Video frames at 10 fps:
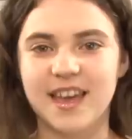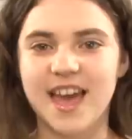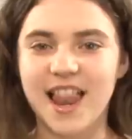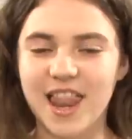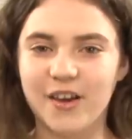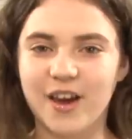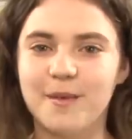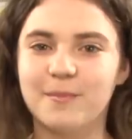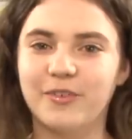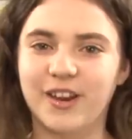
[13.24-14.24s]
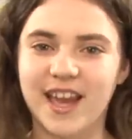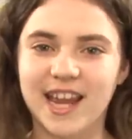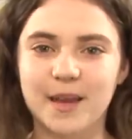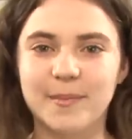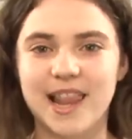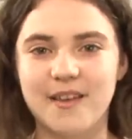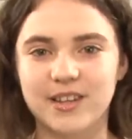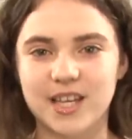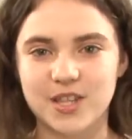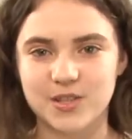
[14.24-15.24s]
Hello, I'm Maria and I'm 11
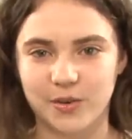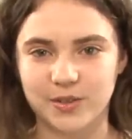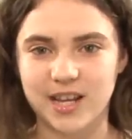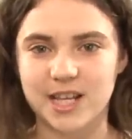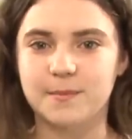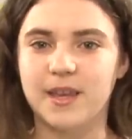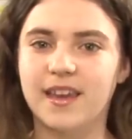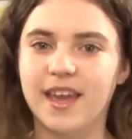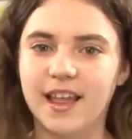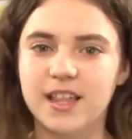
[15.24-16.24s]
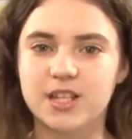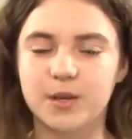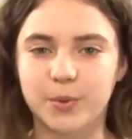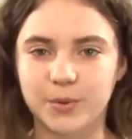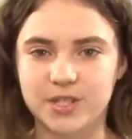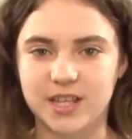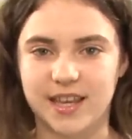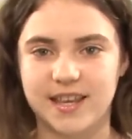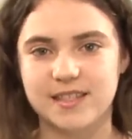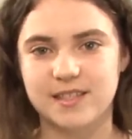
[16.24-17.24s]
years old. I speak English and
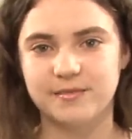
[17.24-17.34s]
Portuguese.